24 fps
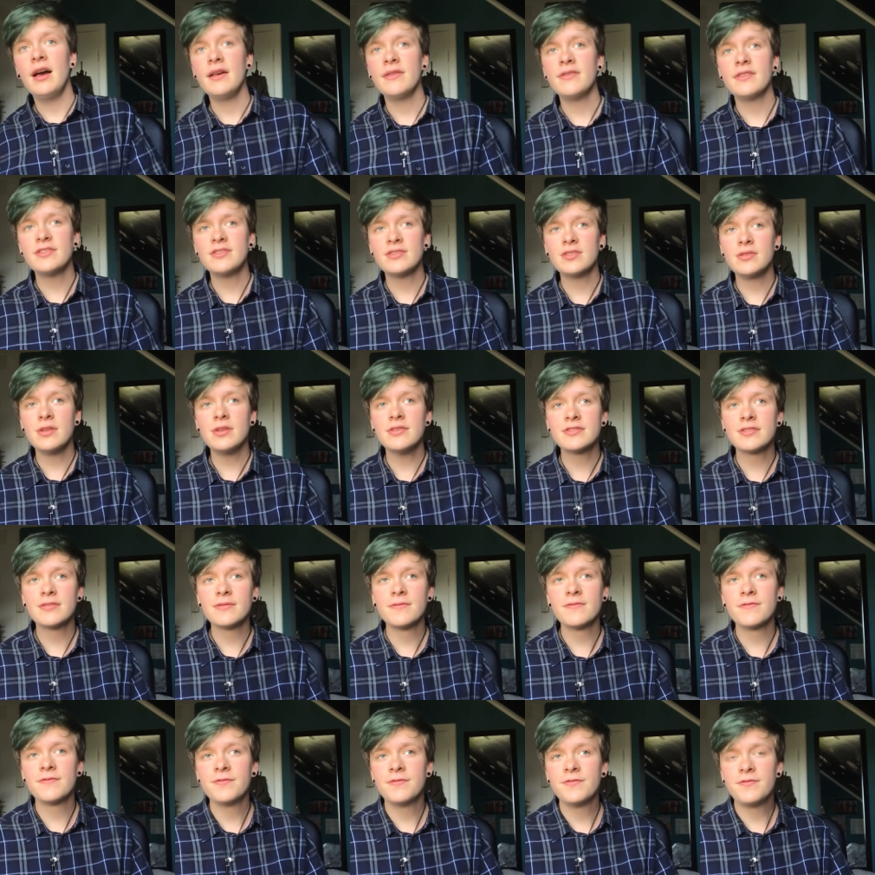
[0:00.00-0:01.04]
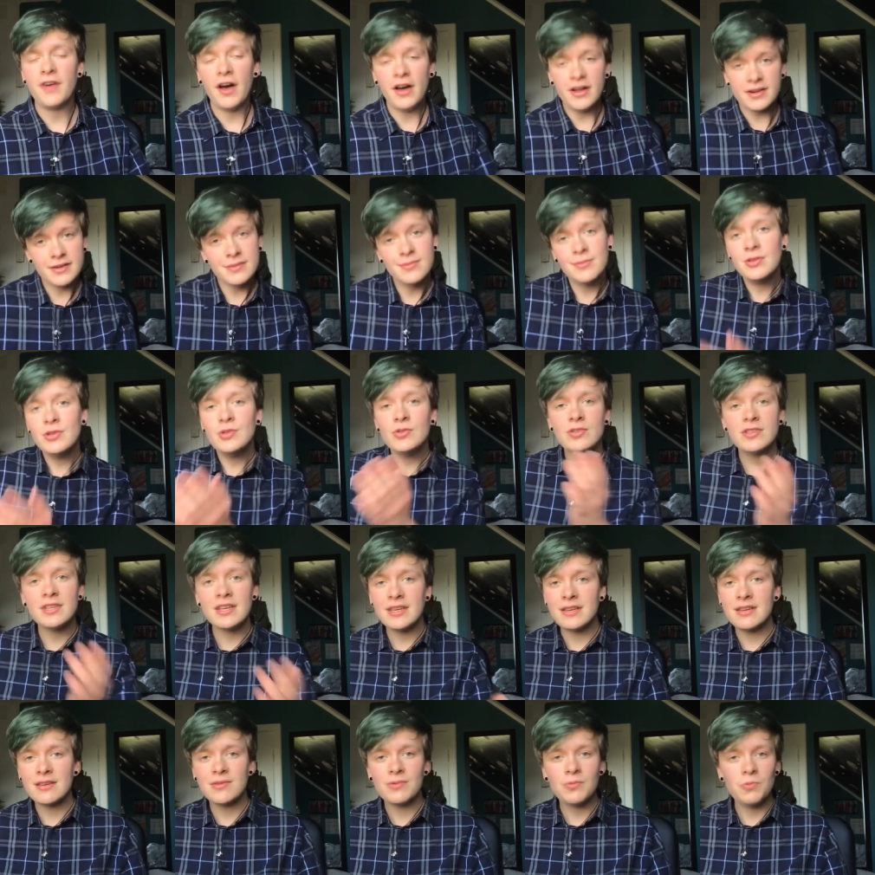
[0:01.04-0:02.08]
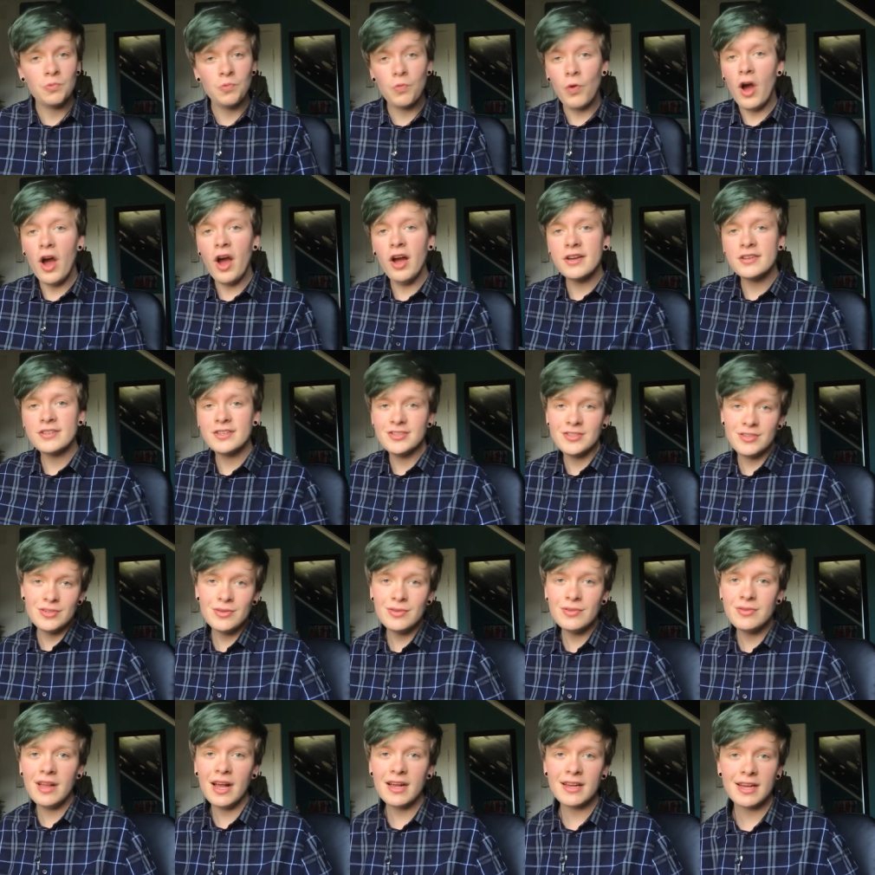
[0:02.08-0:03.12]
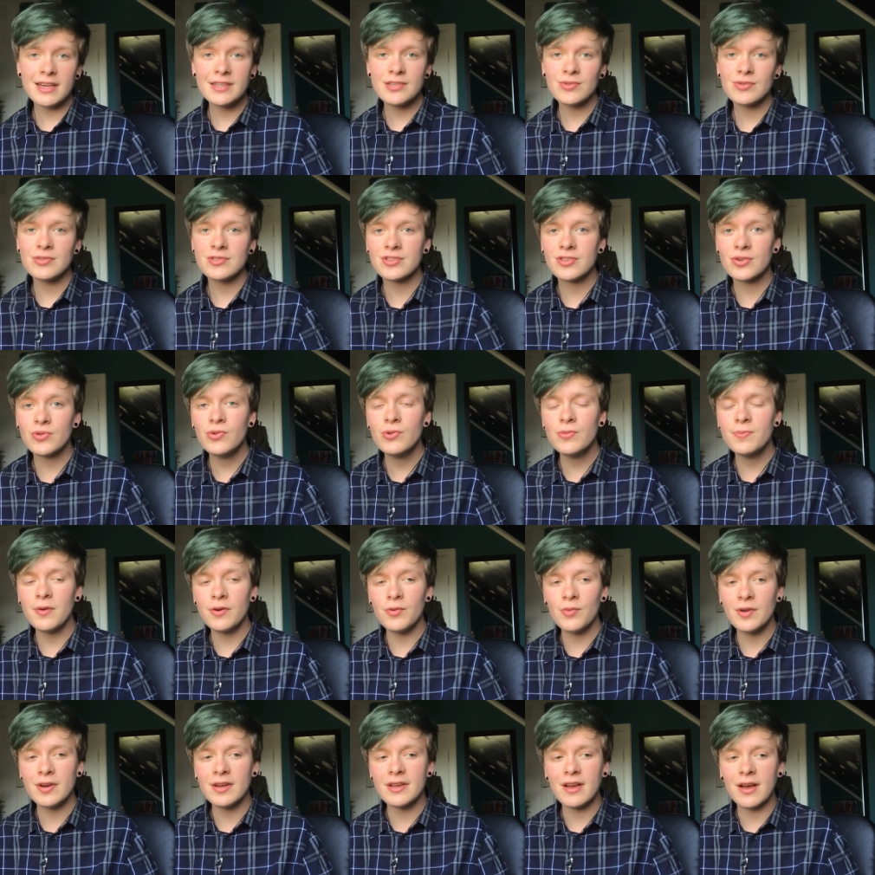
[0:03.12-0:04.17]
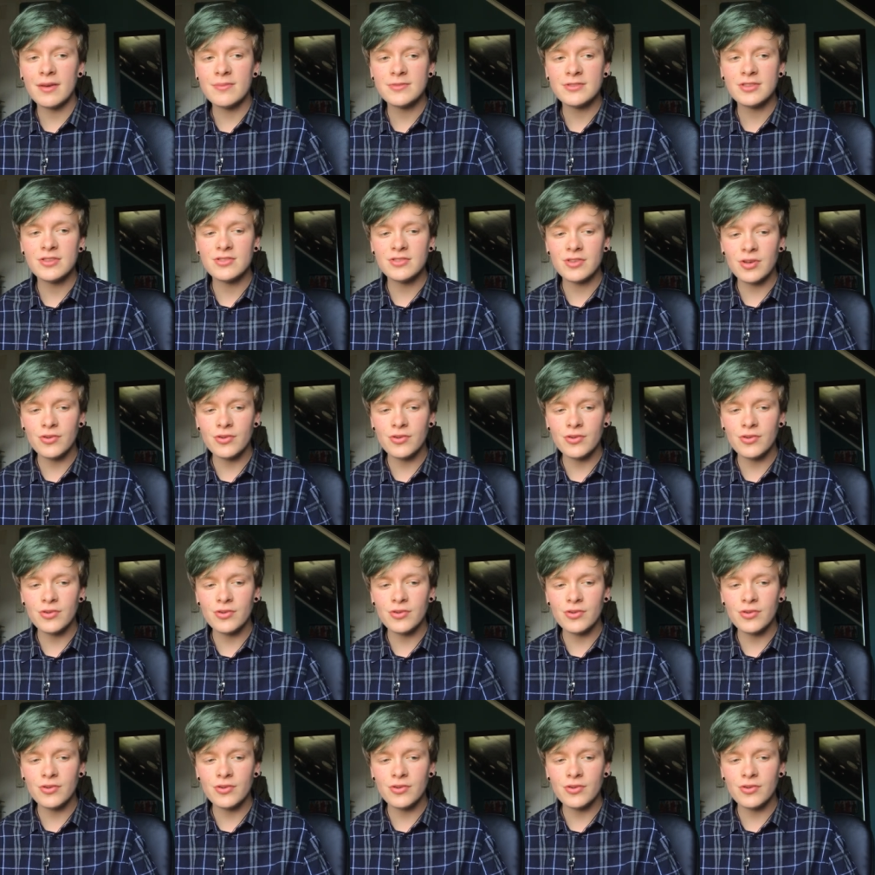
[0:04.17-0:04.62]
there's lots of fun music work to do, like I do at school, but when it comes to